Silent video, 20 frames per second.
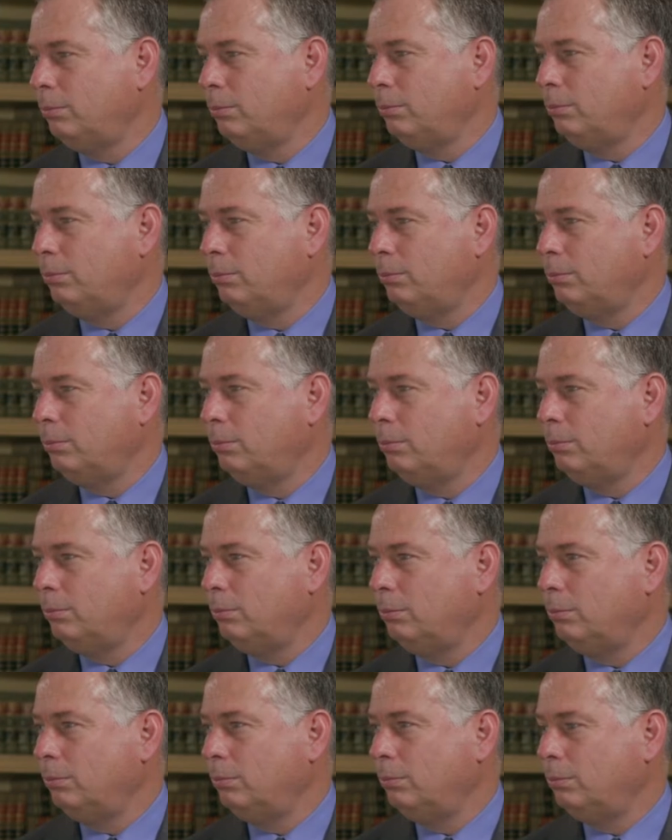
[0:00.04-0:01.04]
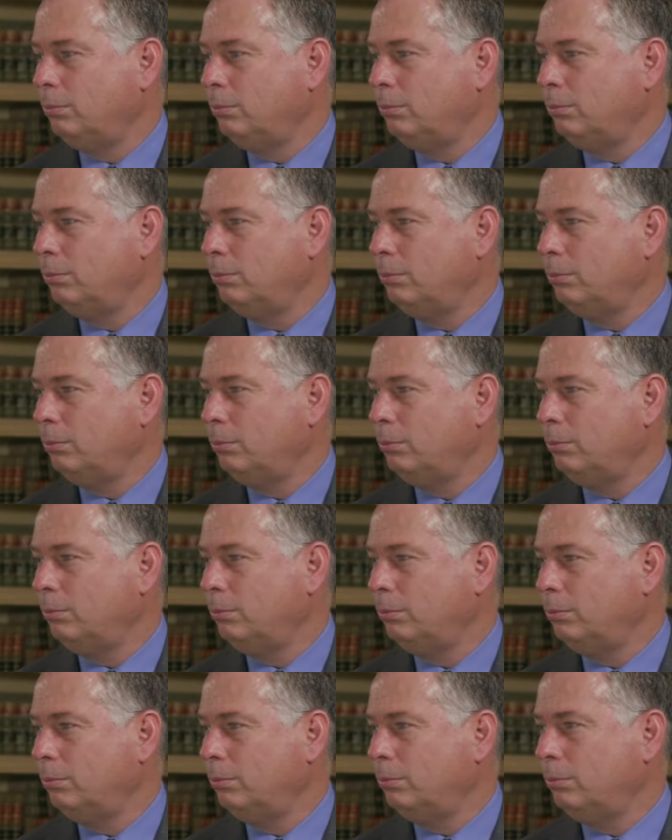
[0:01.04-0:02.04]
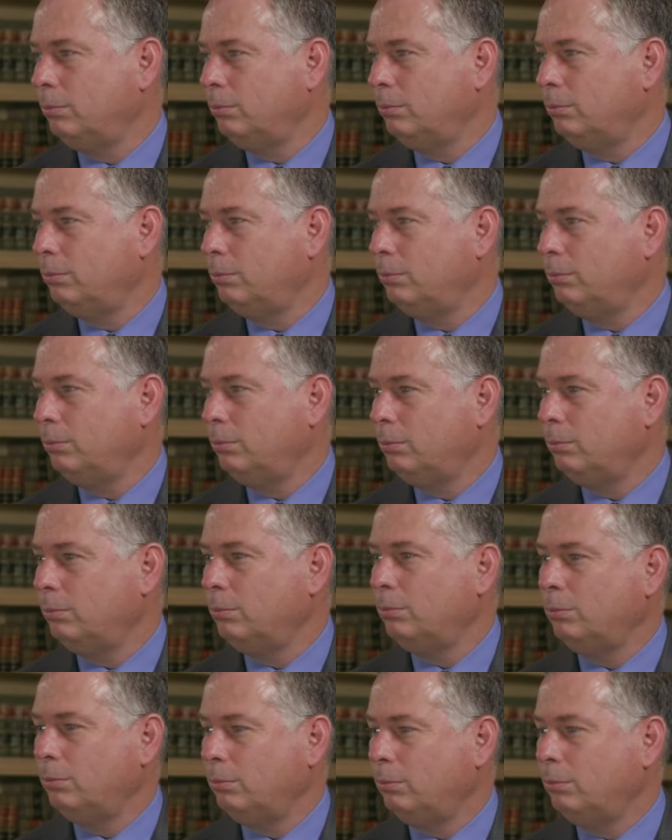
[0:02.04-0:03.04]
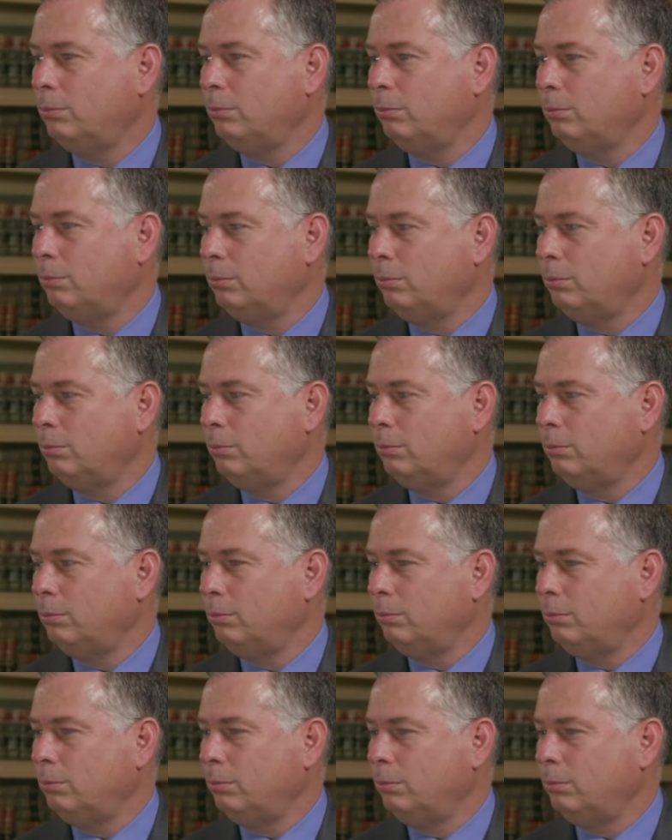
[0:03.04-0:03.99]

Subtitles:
[no speech]